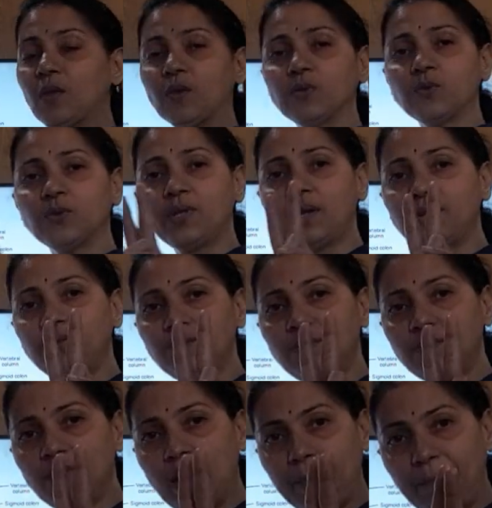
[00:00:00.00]
So there
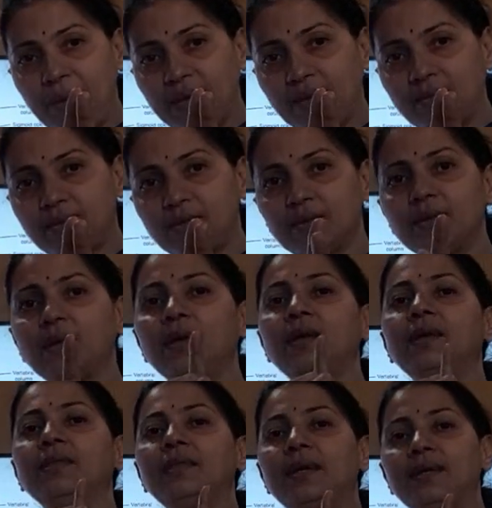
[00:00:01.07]
are apex,
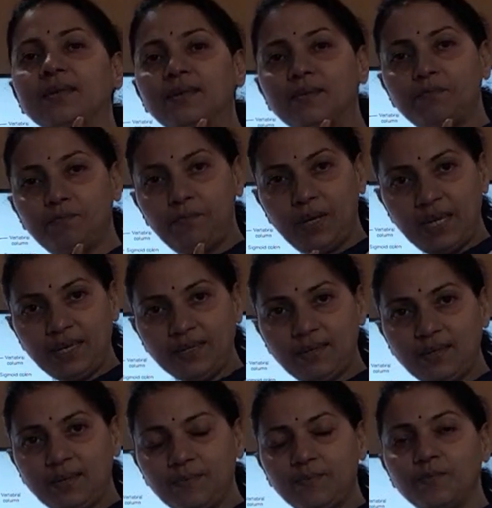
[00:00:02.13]
there is
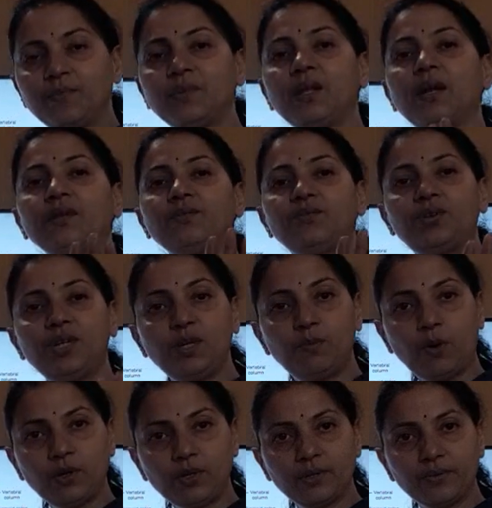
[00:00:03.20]
base, there are three
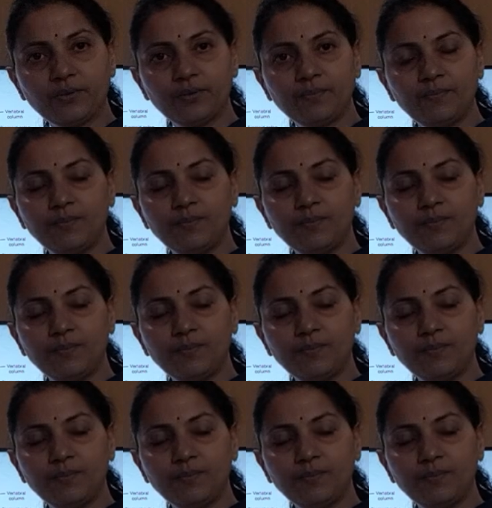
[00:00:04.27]
borders.